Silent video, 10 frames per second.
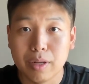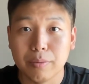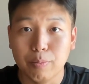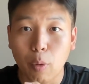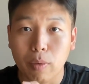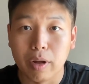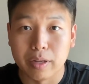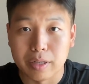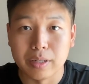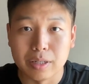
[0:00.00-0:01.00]

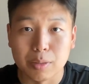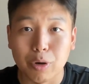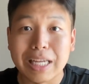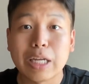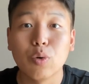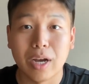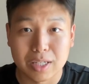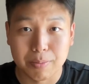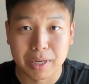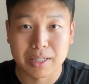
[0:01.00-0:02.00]
it's more
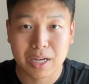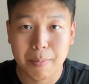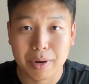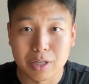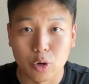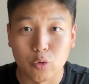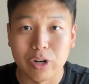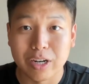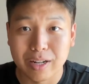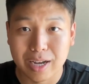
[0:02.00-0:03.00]
equalizing, because companies are
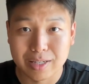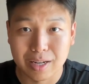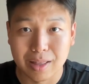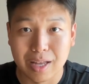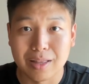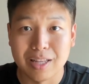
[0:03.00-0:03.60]
realizing that